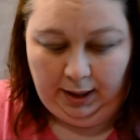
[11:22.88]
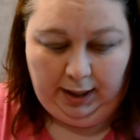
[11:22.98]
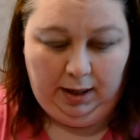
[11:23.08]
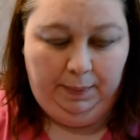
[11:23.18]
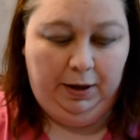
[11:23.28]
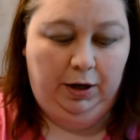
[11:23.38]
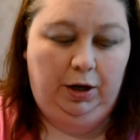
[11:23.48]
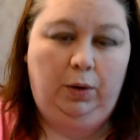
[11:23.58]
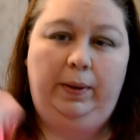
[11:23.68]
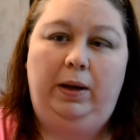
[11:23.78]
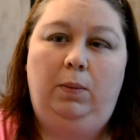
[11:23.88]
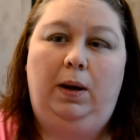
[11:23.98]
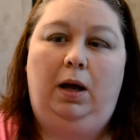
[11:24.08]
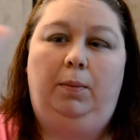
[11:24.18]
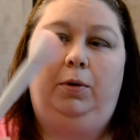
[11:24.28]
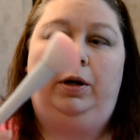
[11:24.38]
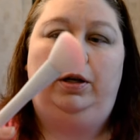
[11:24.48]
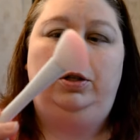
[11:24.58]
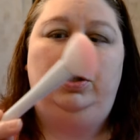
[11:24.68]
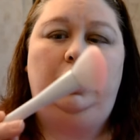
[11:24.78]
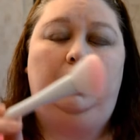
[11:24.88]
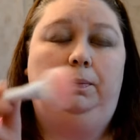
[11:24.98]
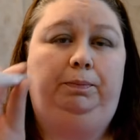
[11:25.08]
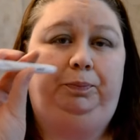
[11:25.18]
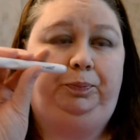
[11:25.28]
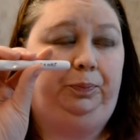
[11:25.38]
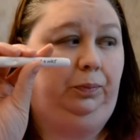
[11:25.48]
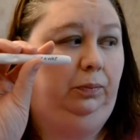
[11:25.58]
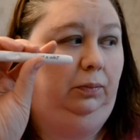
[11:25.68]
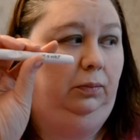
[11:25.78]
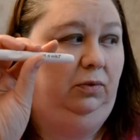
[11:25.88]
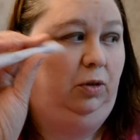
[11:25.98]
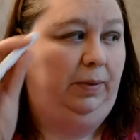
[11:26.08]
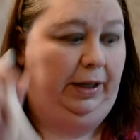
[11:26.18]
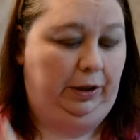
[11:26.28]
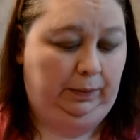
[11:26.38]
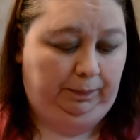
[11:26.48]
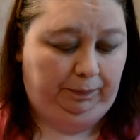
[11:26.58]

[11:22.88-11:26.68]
And I bought a new Wet n Wild brush from there.